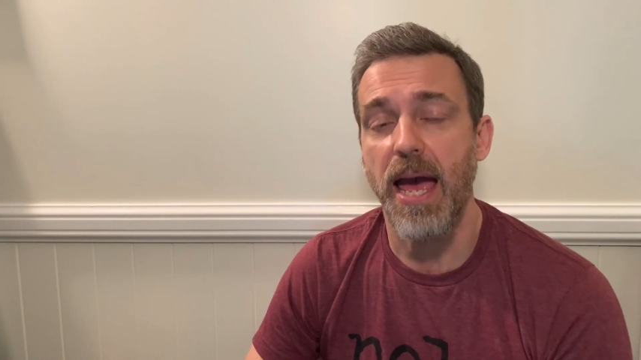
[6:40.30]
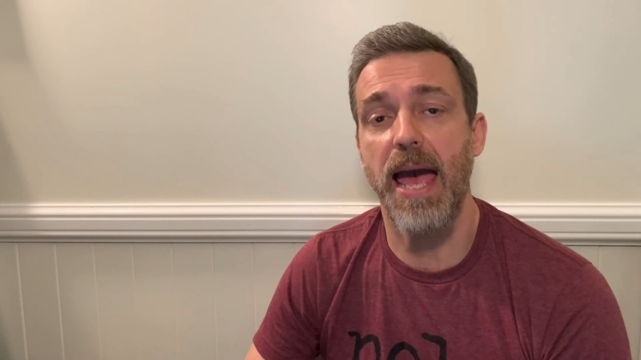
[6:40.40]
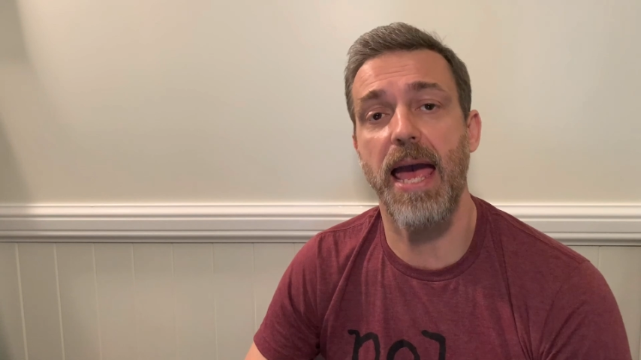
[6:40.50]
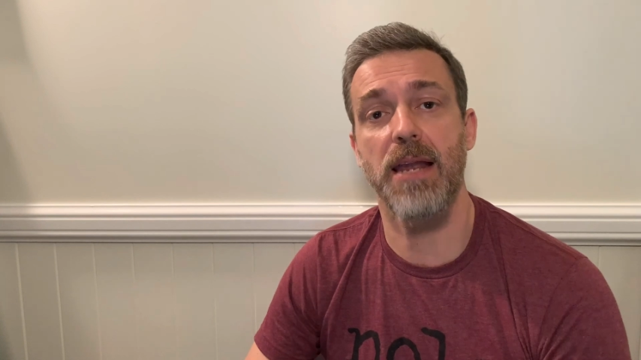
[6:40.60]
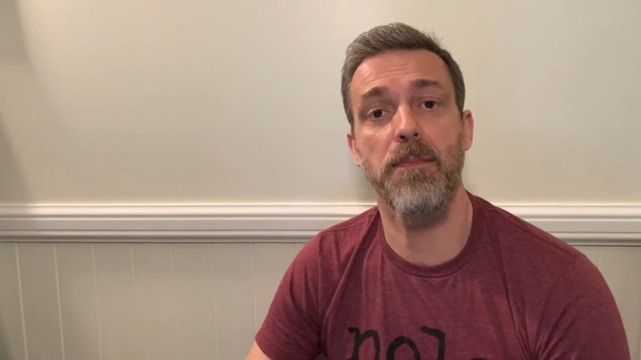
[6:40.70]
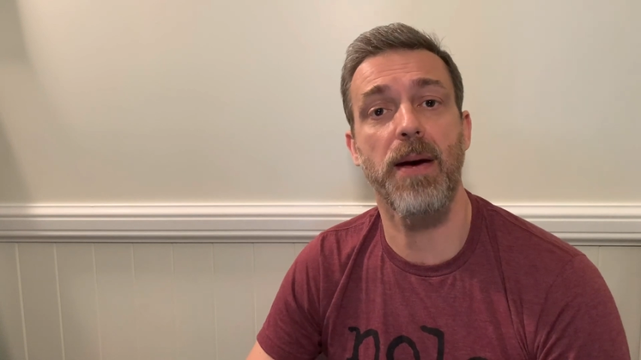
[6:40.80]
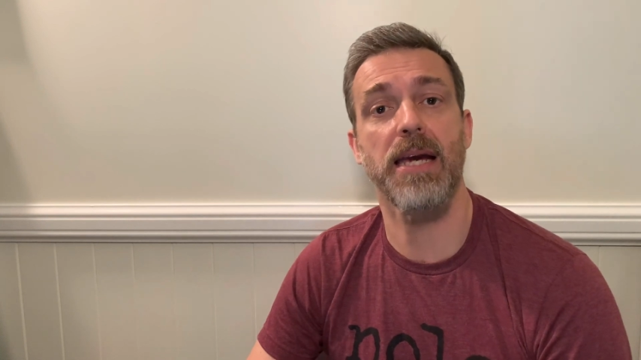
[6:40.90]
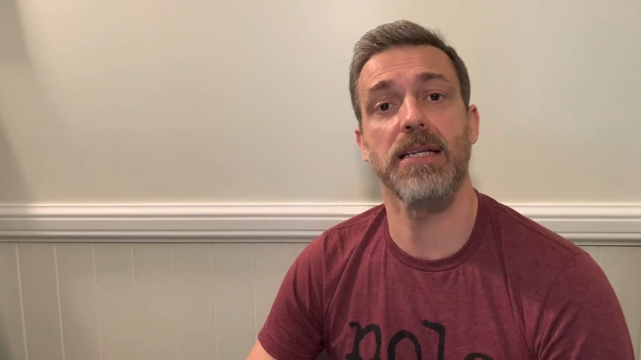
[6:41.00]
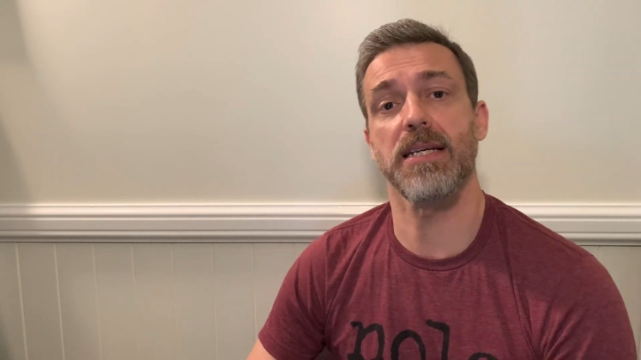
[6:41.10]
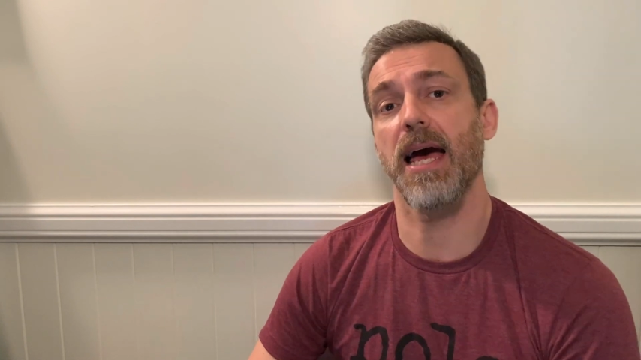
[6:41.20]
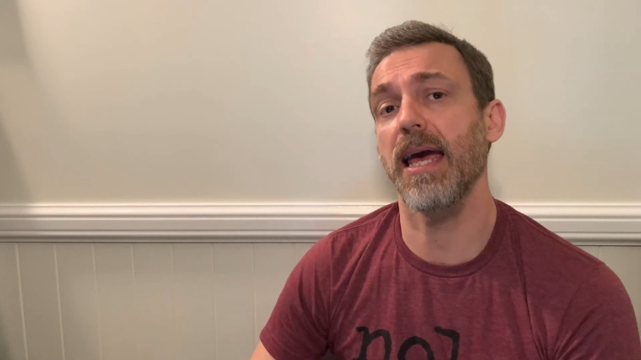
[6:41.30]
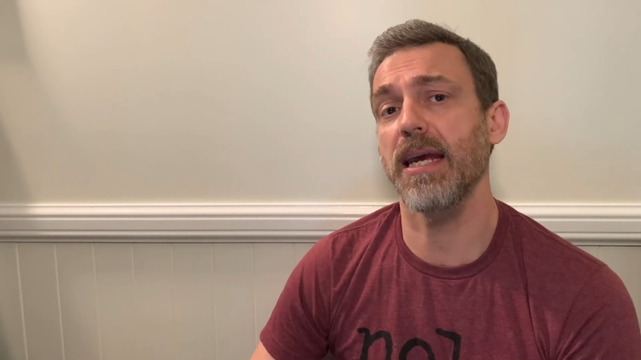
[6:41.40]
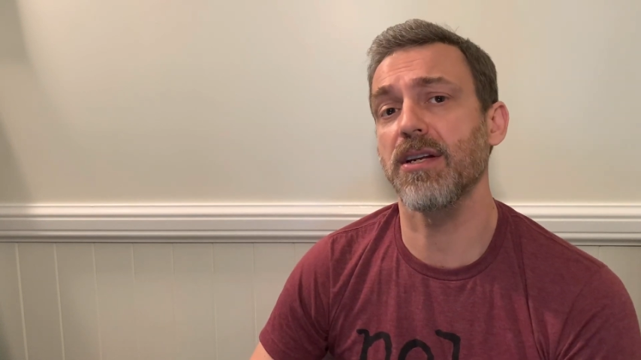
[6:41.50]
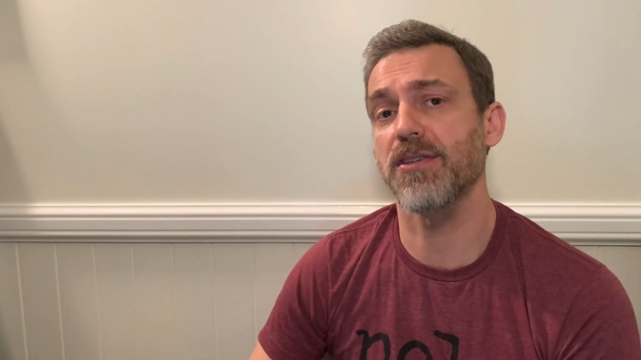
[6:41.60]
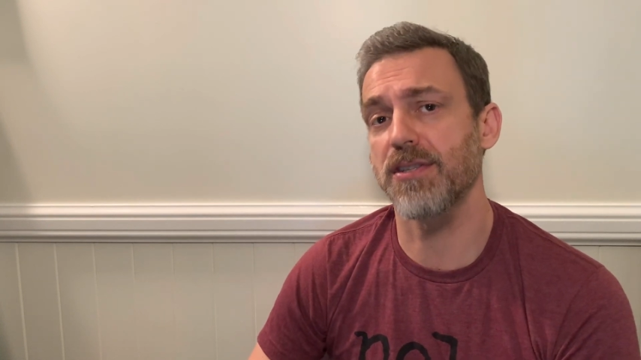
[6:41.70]
and
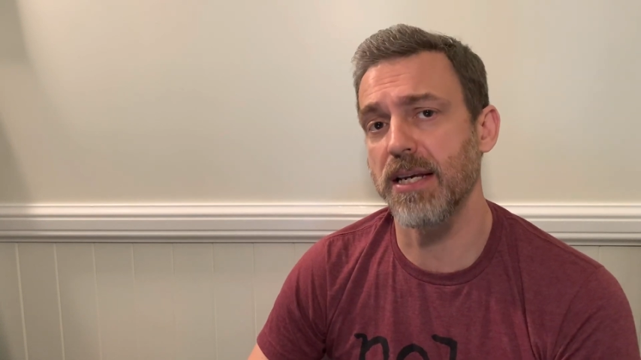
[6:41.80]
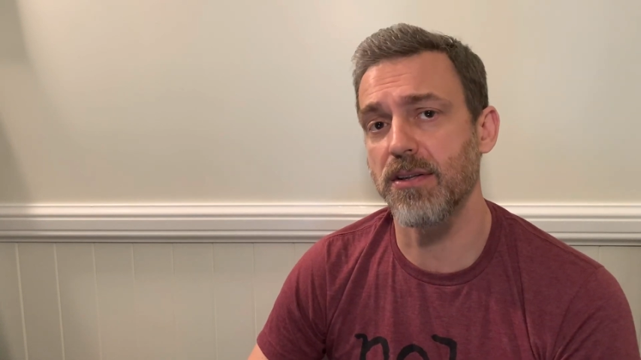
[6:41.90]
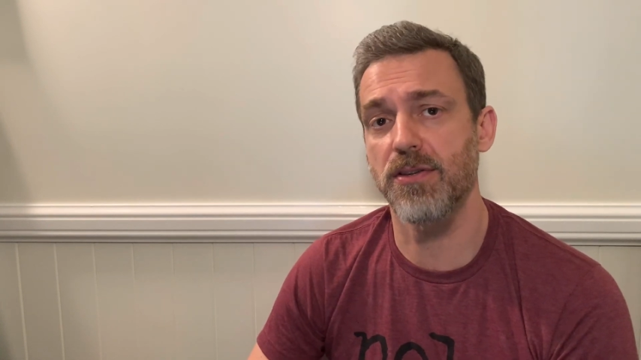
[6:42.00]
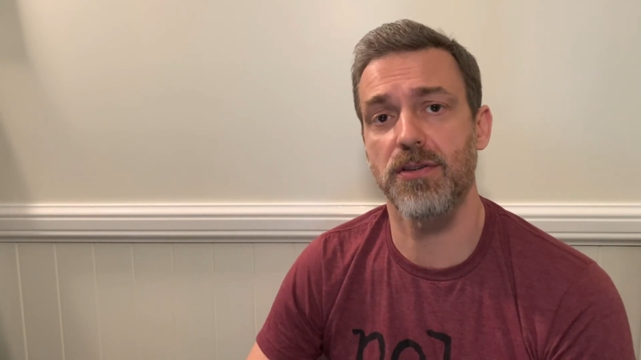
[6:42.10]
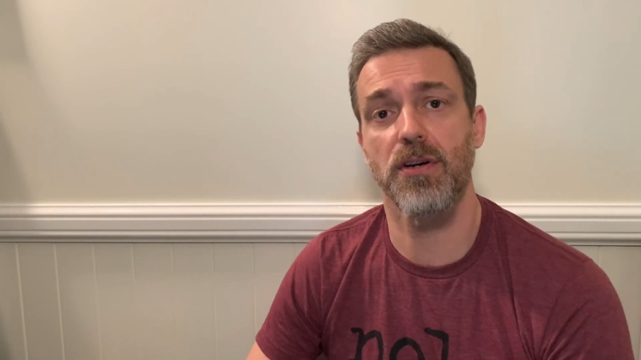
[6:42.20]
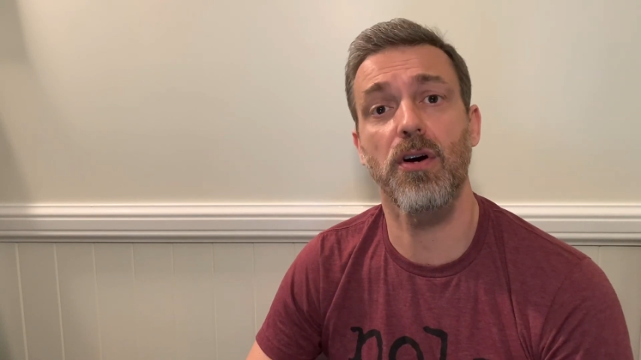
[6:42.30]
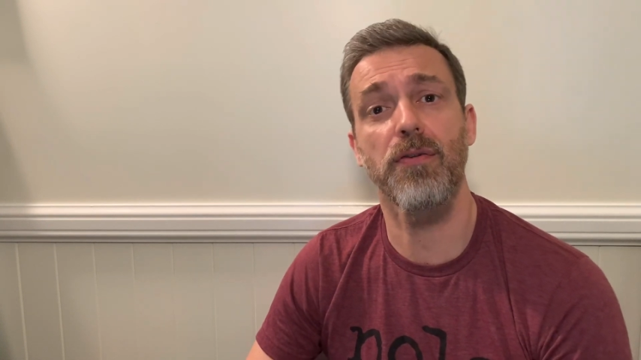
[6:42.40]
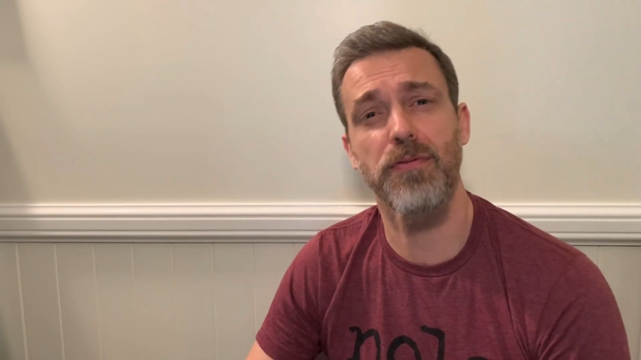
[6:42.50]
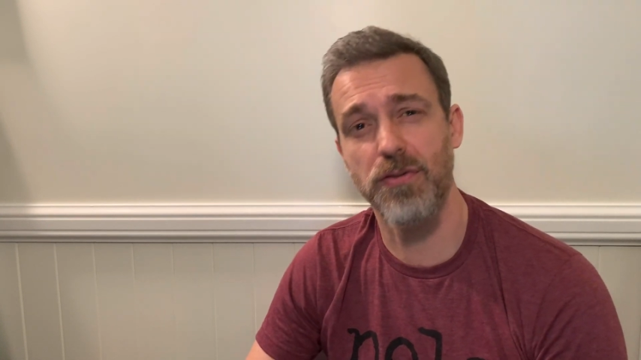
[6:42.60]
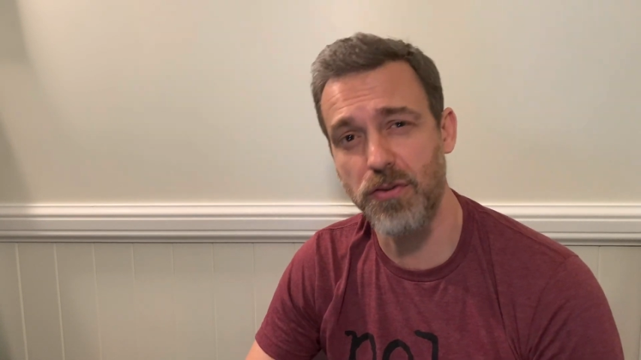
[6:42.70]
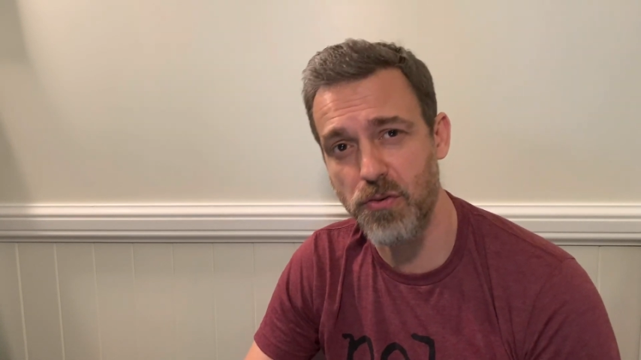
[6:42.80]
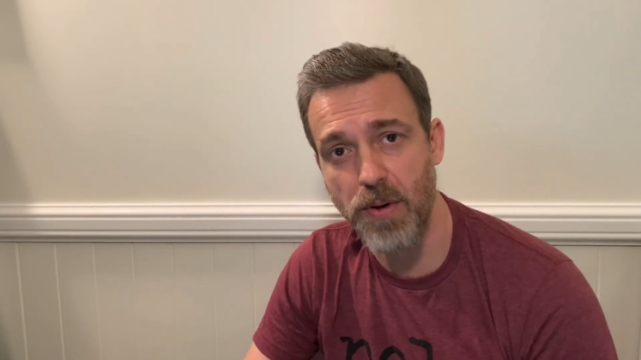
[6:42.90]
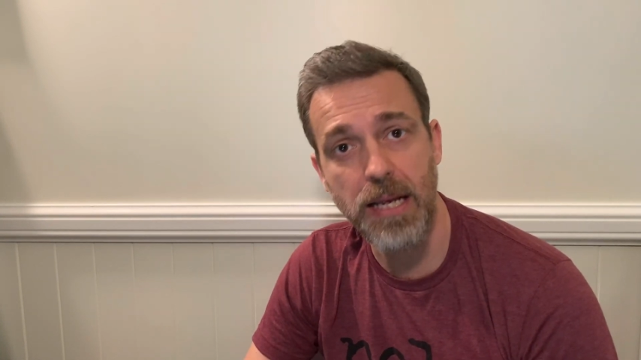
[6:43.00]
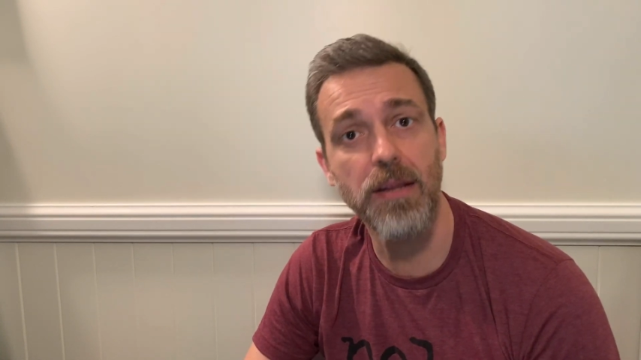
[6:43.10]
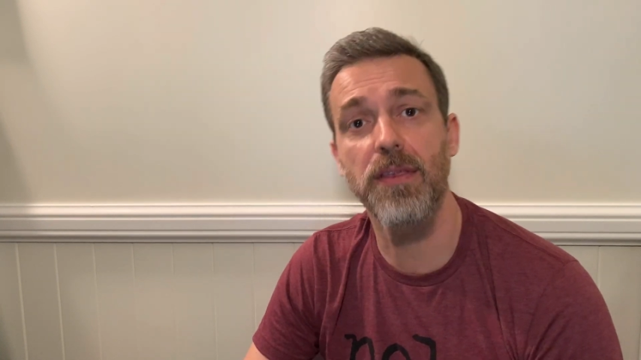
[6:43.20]
maintain a sense of strength